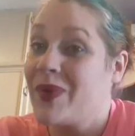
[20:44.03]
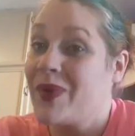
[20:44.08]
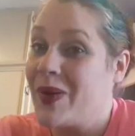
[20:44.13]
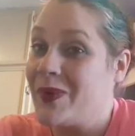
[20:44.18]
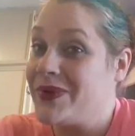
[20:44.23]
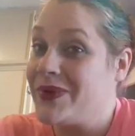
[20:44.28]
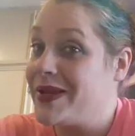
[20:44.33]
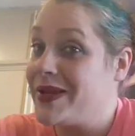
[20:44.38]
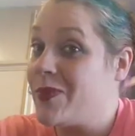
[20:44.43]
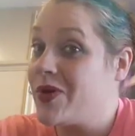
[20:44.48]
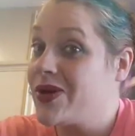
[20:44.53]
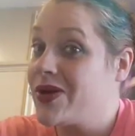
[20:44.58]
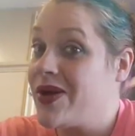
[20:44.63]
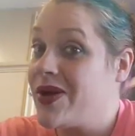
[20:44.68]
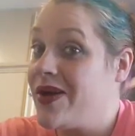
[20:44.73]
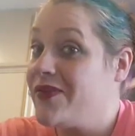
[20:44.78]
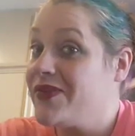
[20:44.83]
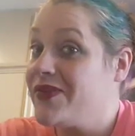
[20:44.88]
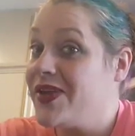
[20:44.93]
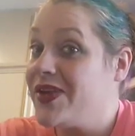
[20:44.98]
Probably need more
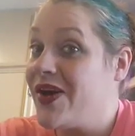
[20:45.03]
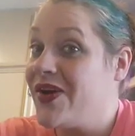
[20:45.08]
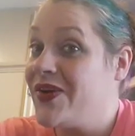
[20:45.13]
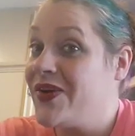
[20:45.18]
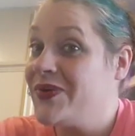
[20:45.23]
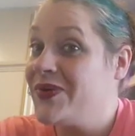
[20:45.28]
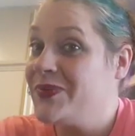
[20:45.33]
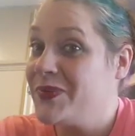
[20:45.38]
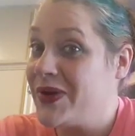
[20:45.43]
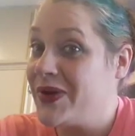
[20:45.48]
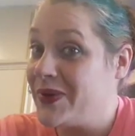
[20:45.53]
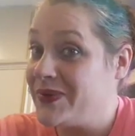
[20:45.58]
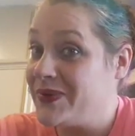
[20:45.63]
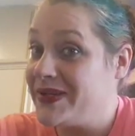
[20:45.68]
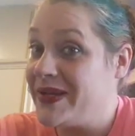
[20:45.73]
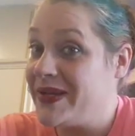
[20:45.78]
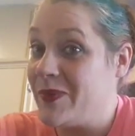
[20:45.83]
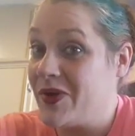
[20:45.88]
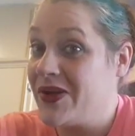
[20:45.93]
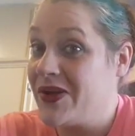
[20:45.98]
coffee, y'all. Probably
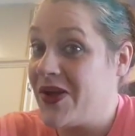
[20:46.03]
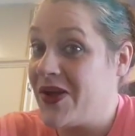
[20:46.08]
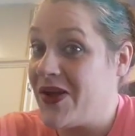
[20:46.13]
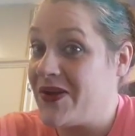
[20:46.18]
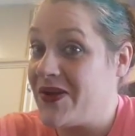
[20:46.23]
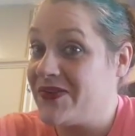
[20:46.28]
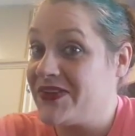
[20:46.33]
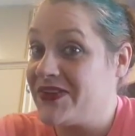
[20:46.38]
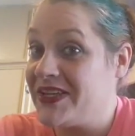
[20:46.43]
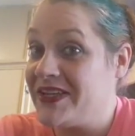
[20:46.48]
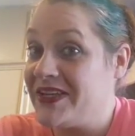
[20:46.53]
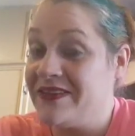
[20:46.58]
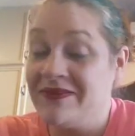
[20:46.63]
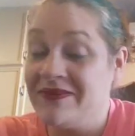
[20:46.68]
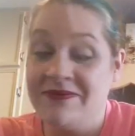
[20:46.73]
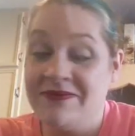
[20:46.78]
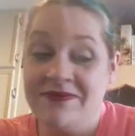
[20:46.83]
need more coffee.